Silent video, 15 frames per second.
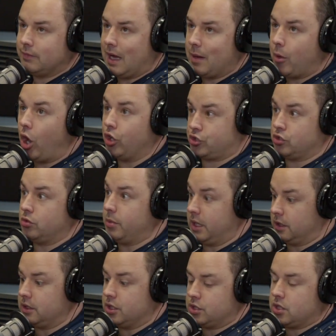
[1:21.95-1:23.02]
I'm also
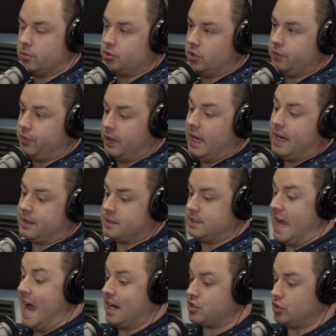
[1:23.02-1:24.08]
making the assumption Fanatics
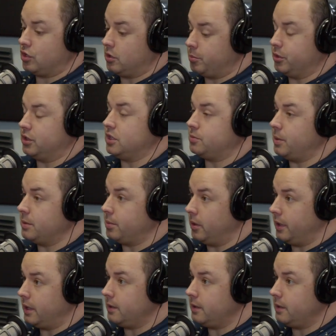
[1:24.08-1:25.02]
is actually going to put these people in.